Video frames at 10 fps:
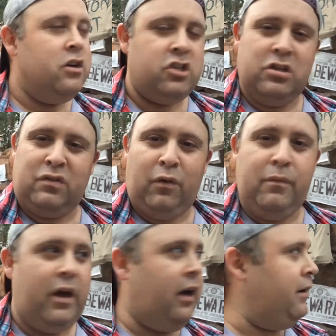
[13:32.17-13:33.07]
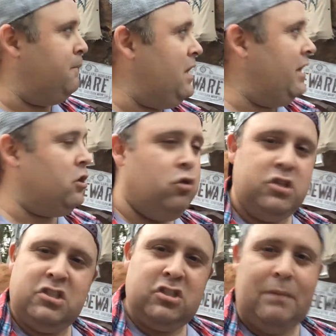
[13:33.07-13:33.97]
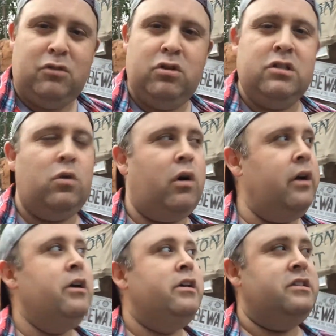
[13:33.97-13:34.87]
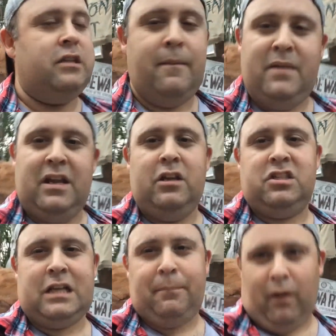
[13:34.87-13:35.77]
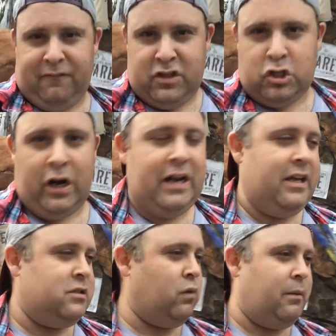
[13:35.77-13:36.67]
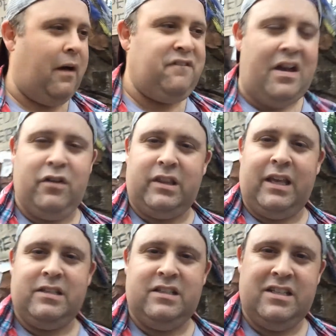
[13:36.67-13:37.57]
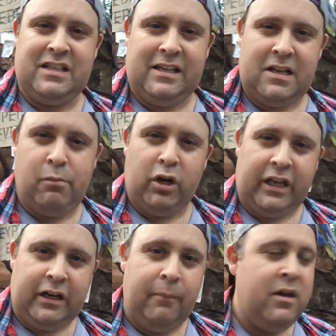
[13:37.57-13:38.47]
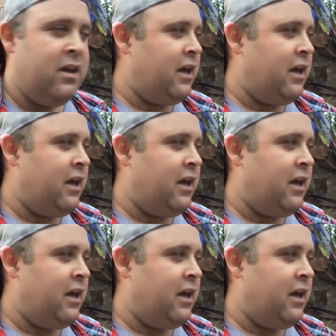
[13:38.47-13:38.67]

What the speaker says: Just from the minute you step through the door to the minute you step off the train, it's one of my favorite things in Disney's Animal Kingdom.